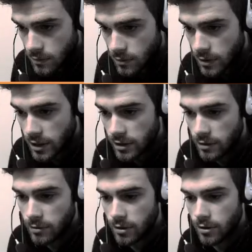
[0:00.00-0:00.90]
Okay,
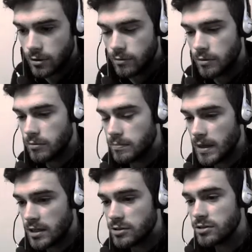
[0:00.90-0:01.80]
there we go. We
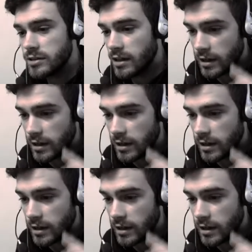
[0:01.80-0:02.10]
managed to sell